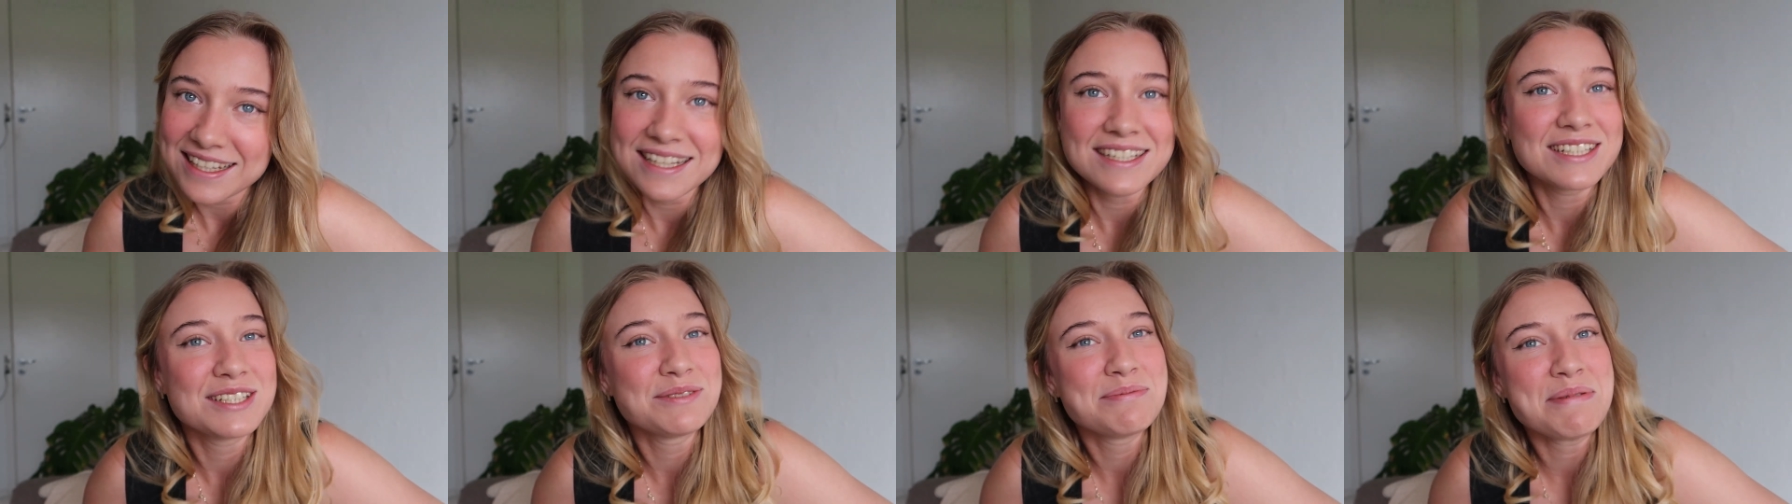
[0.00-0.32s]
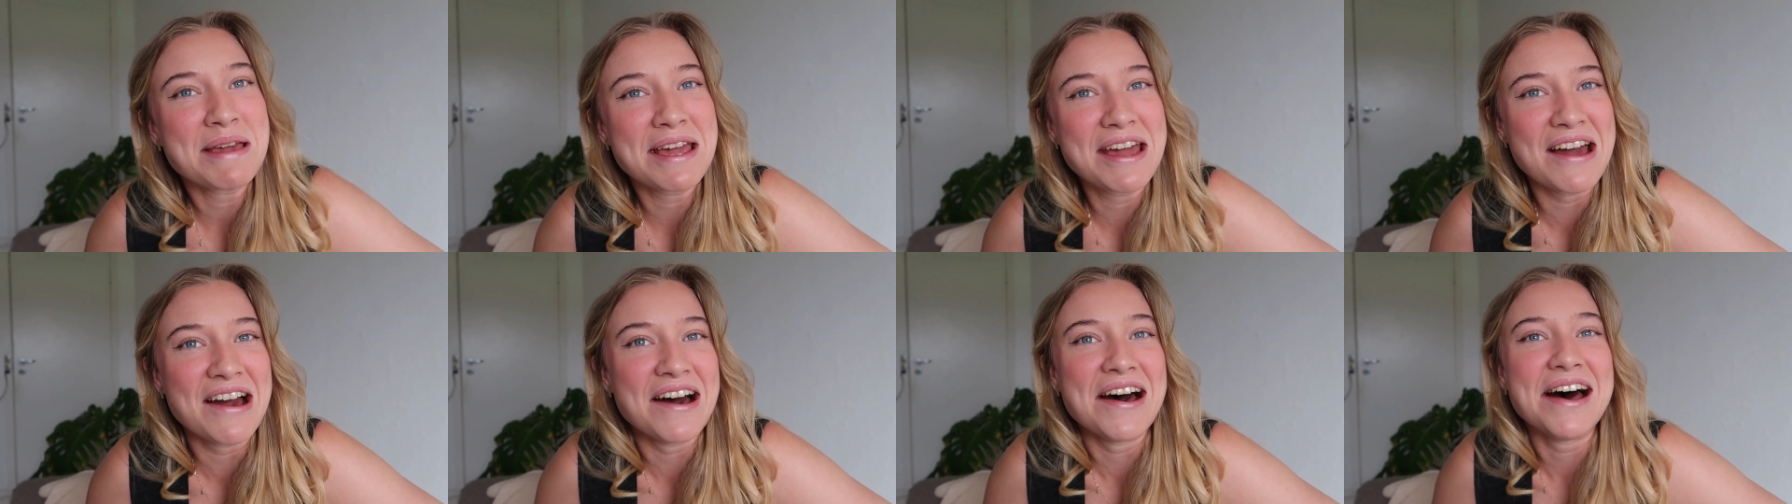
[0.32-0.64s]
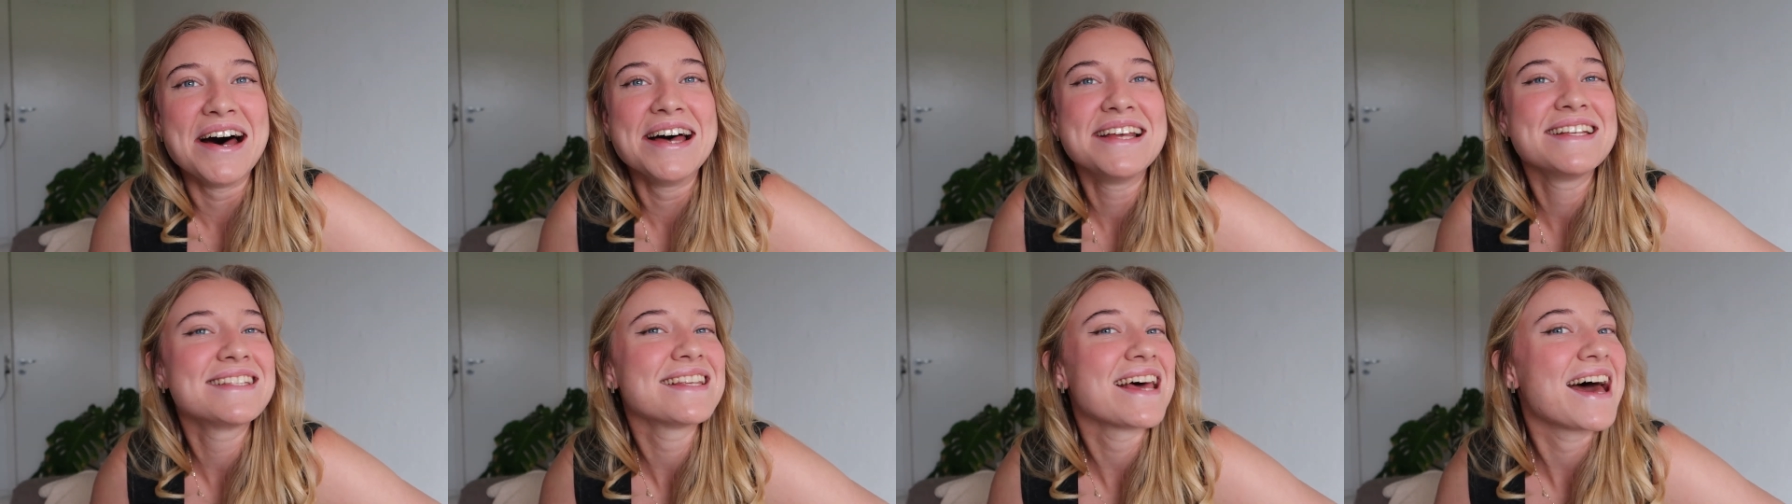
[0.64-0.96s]
it's
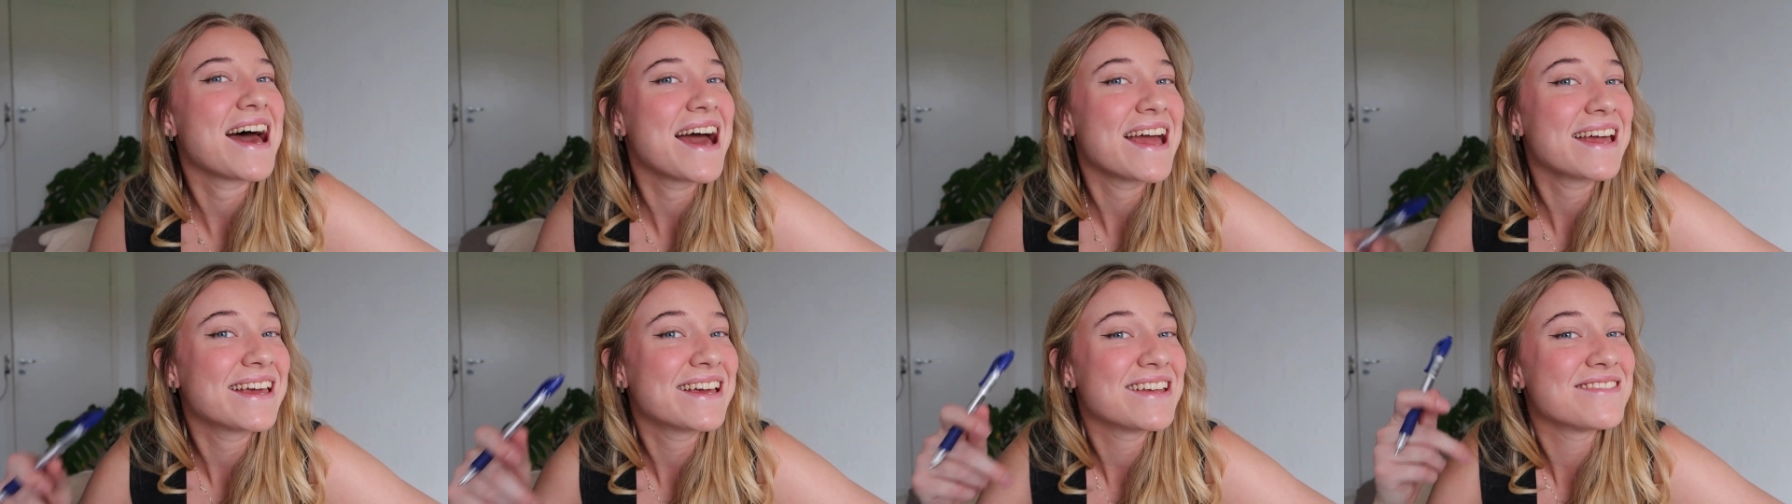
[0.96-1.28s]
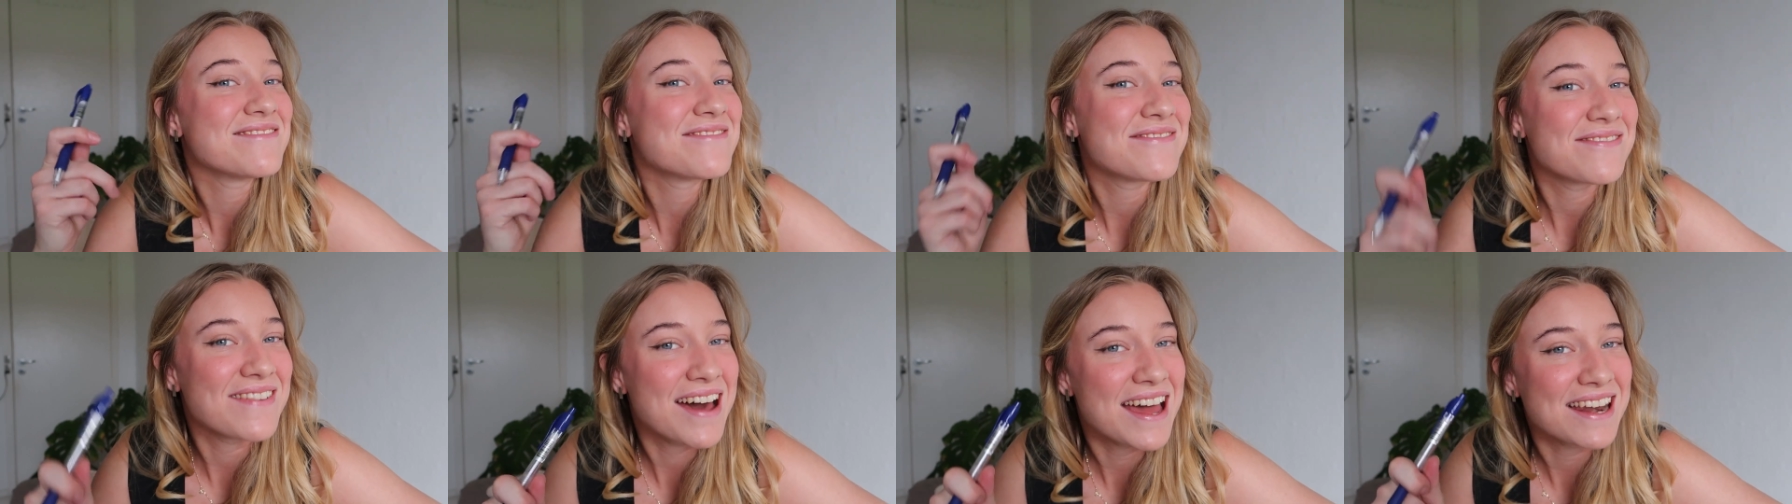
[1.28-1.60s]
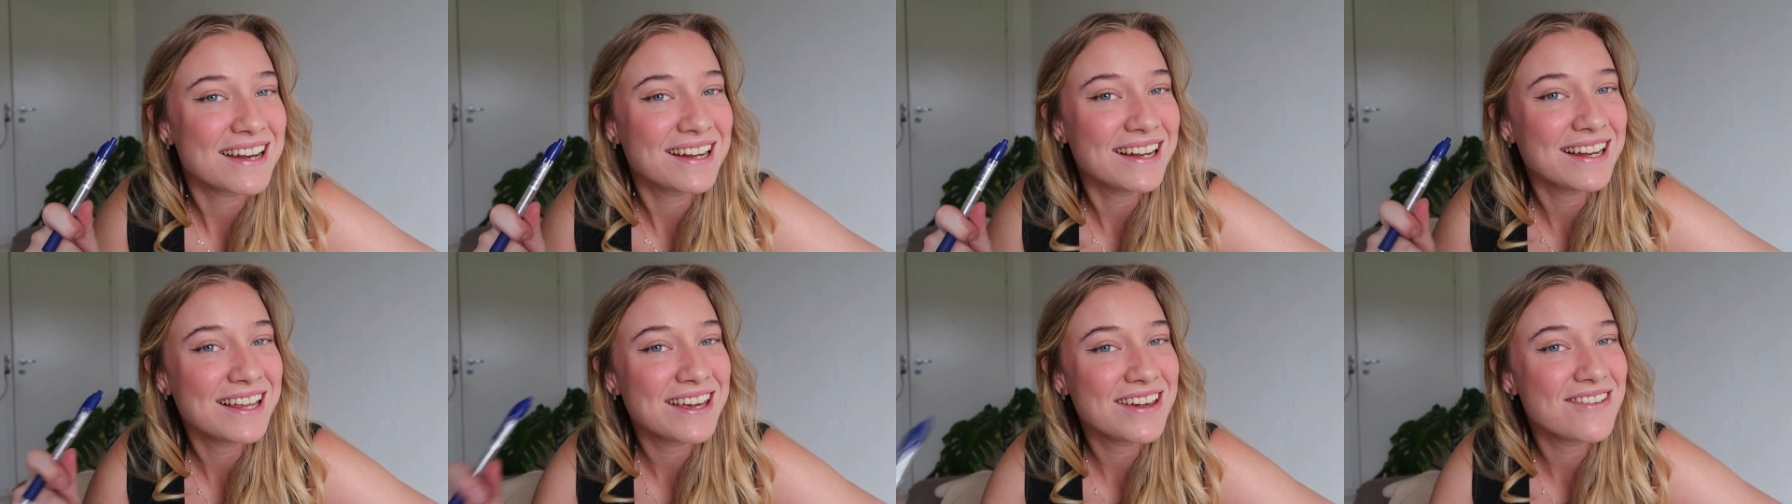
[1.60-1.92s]
because I can
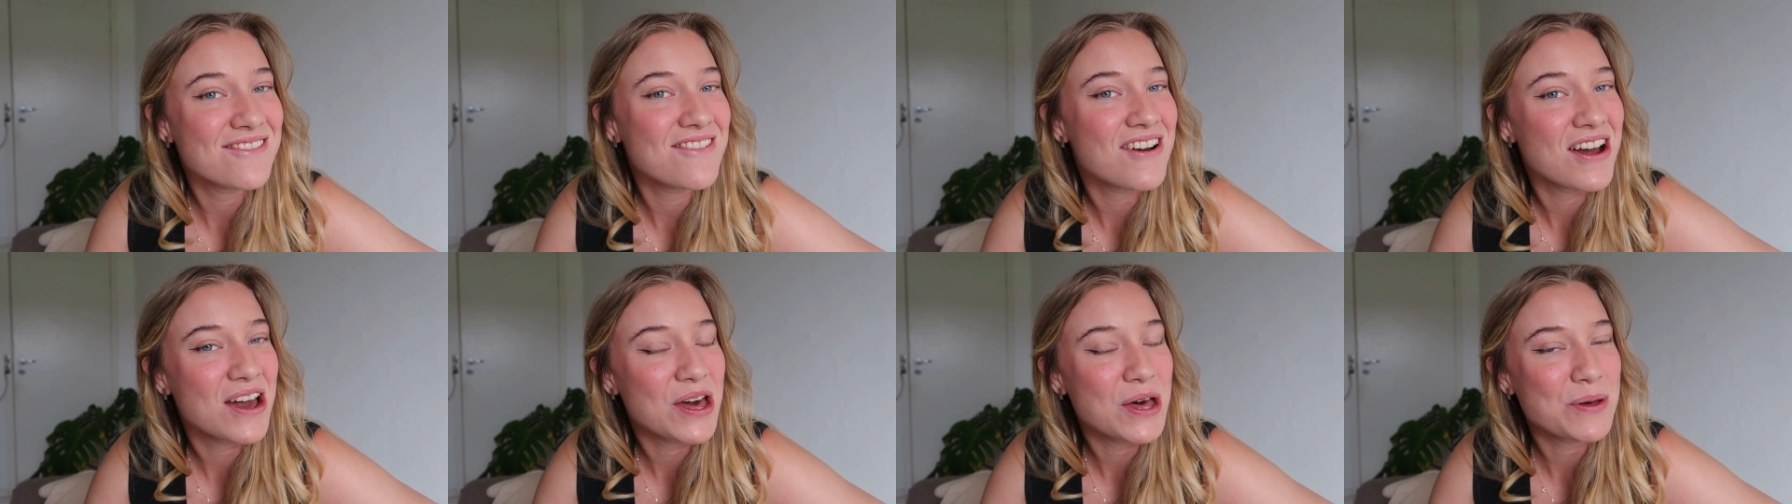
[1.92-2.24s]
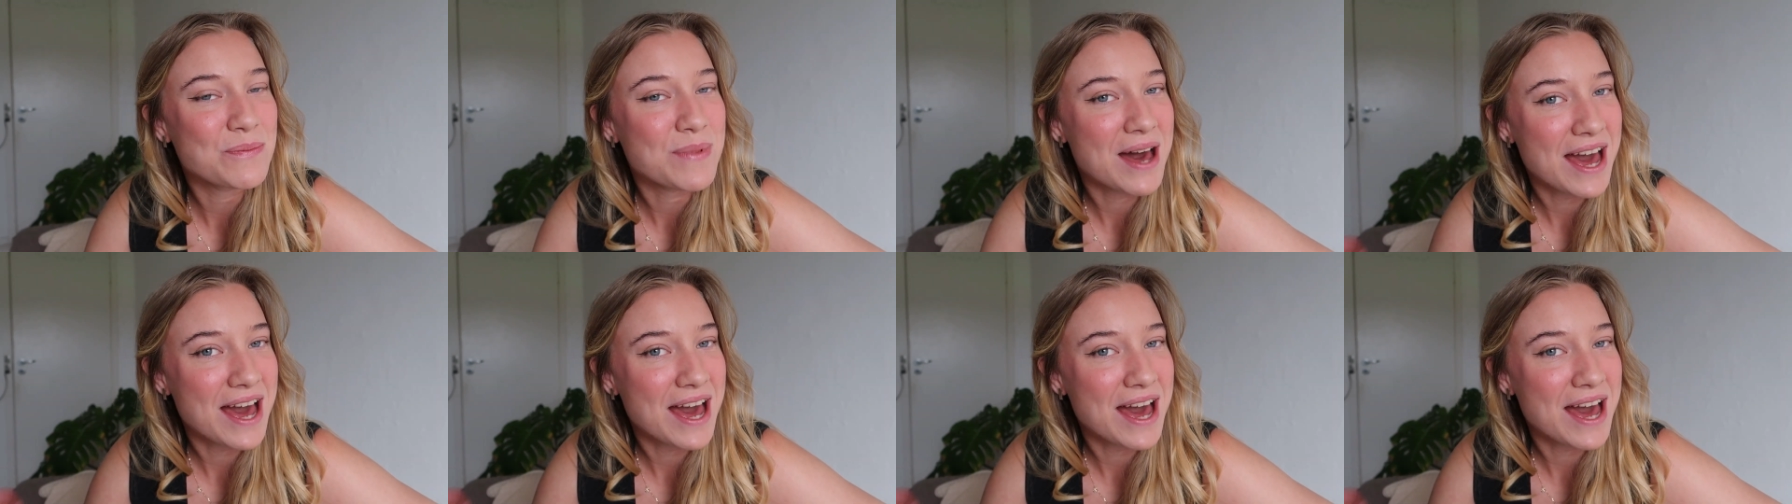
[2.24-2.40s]
finally wear